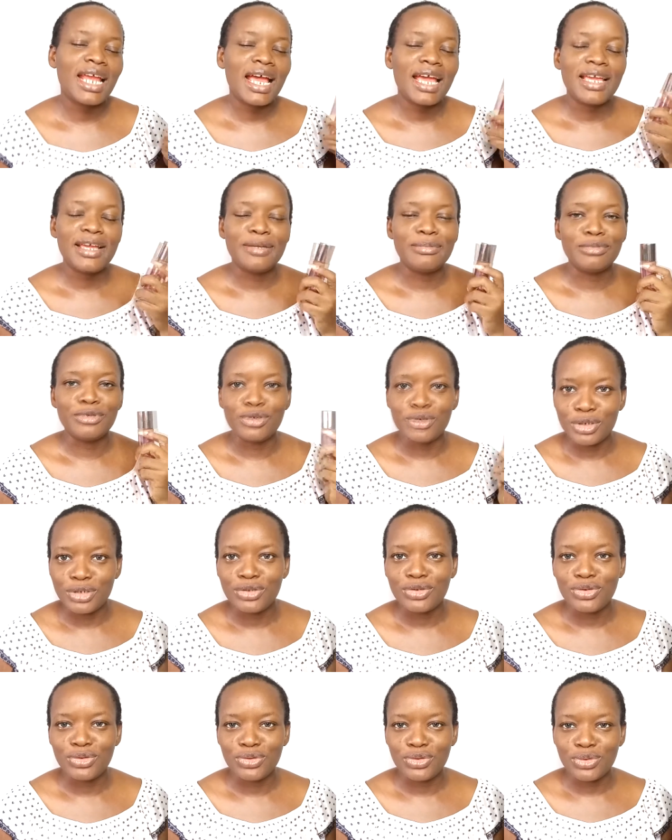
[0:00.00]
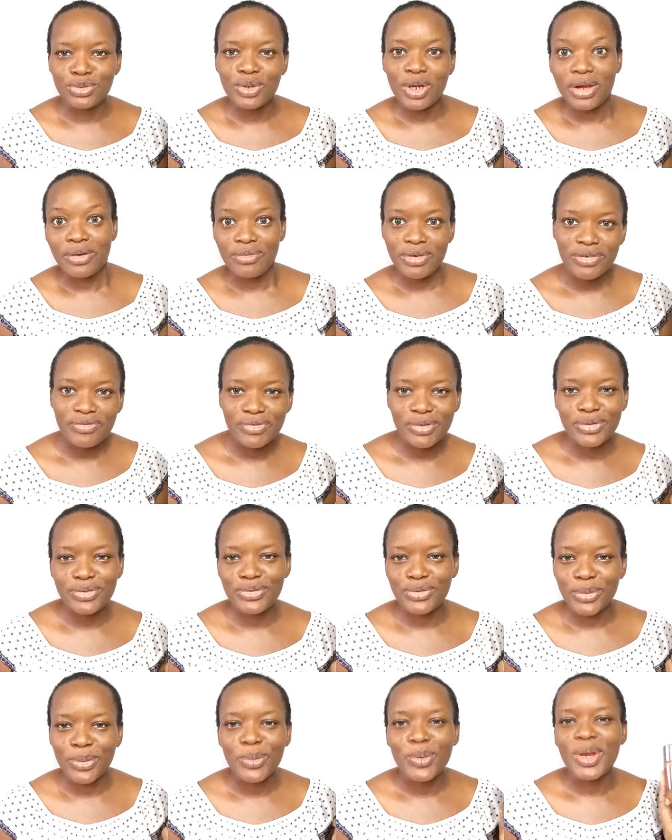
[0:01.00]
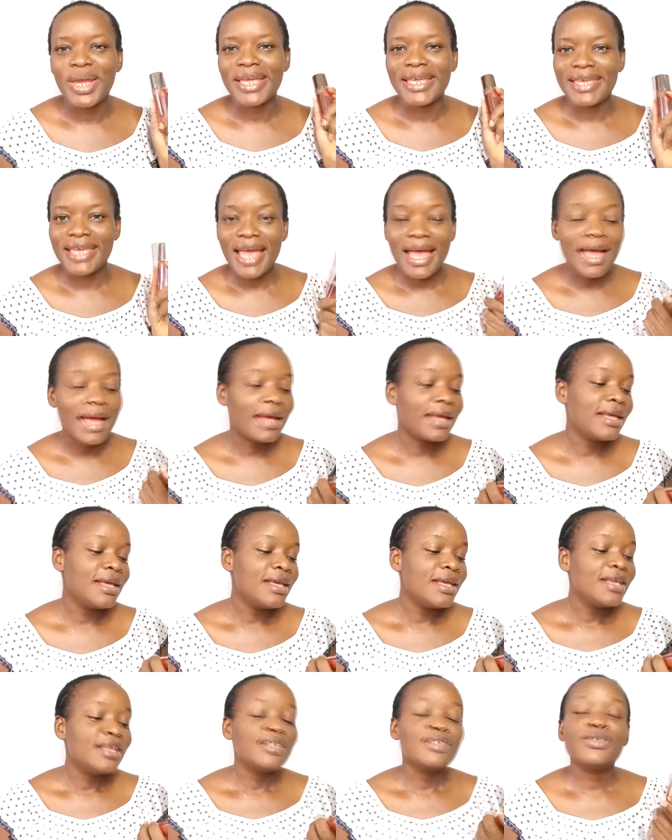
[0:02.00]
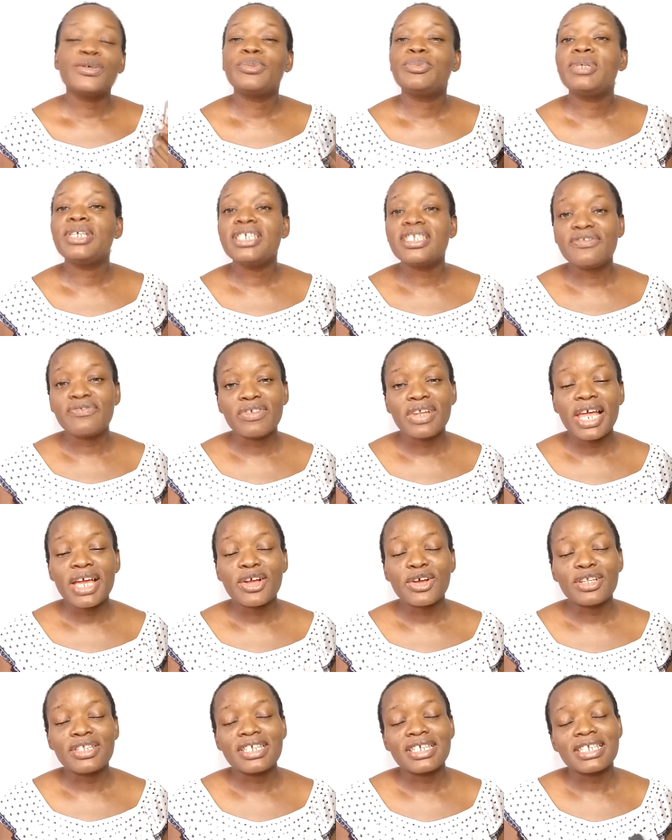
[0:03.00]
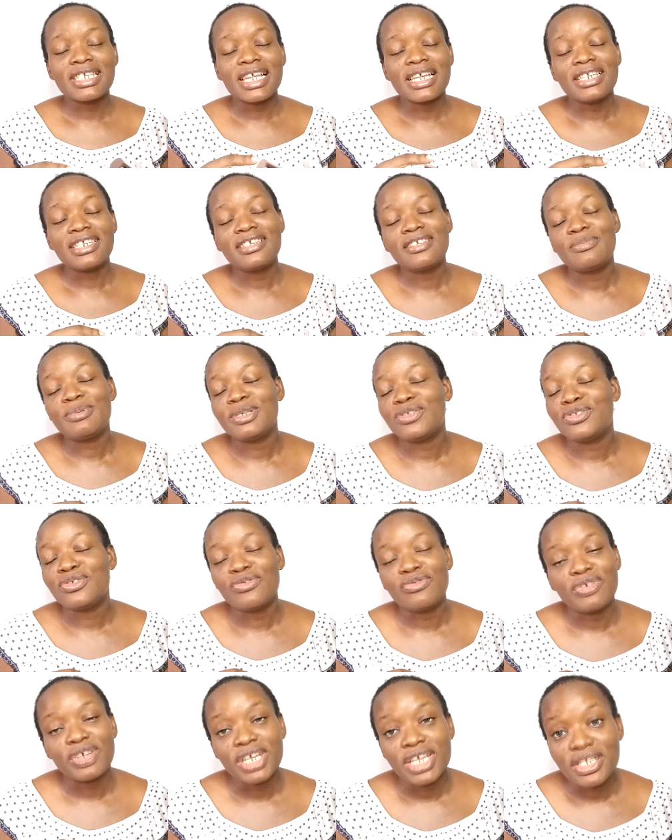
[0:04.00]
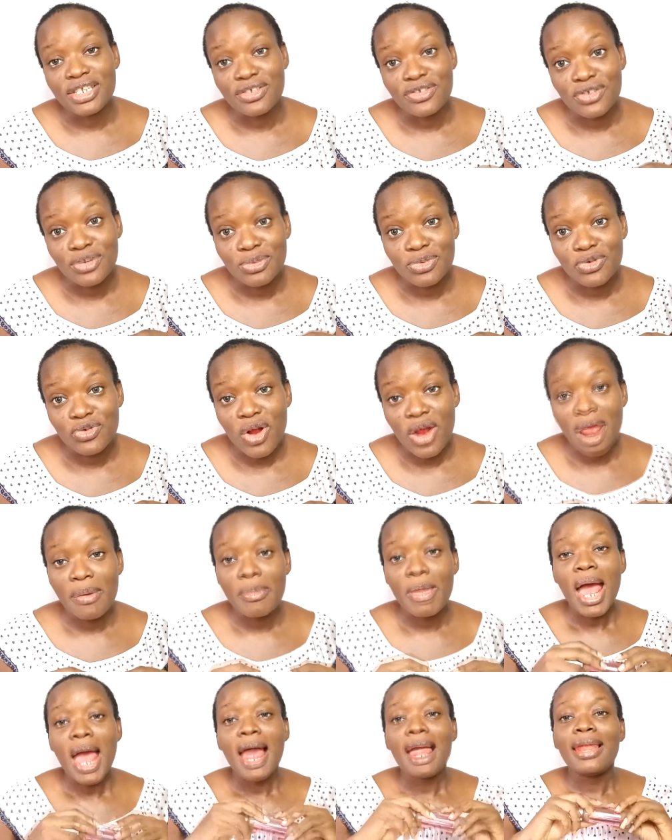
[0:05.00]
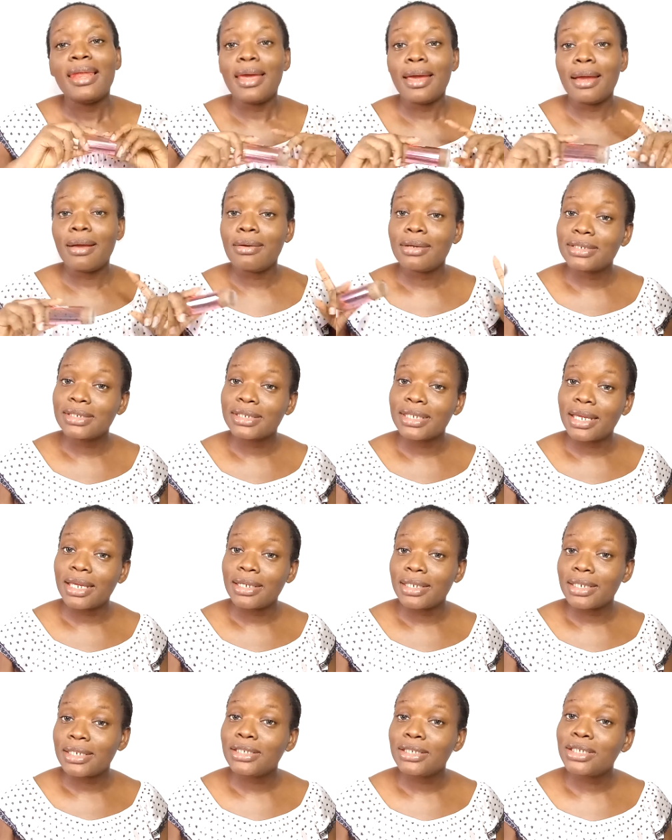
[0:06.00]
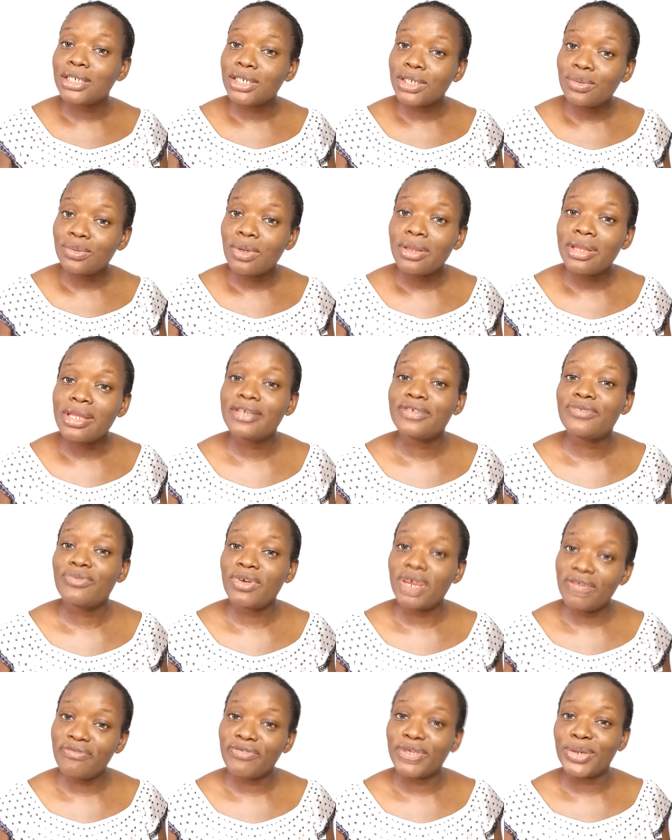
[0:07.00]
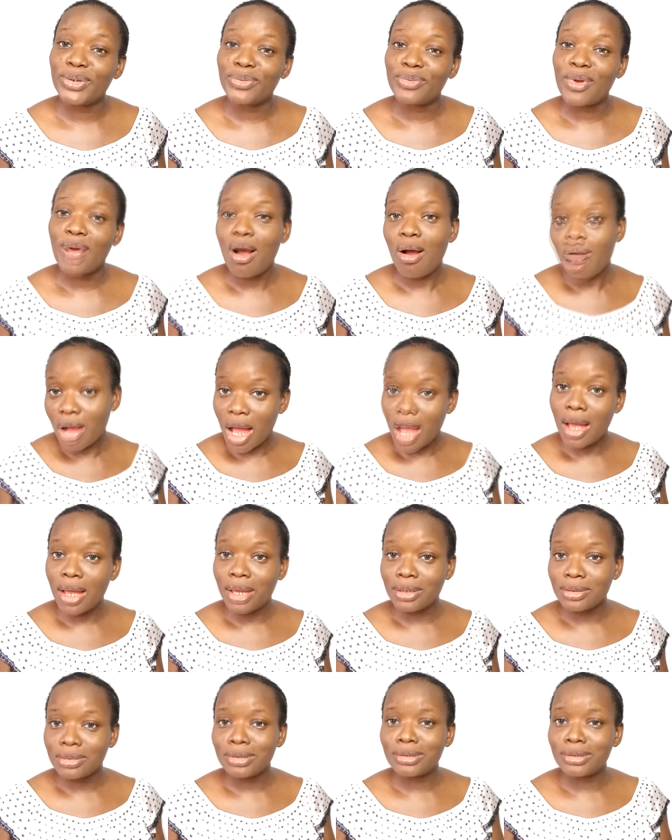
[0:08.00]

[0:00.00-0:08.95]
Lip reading: I am going to do a review. So yeah, so please, if you like content like this, please don't forget to subscribe. Let us get into this review. Okay.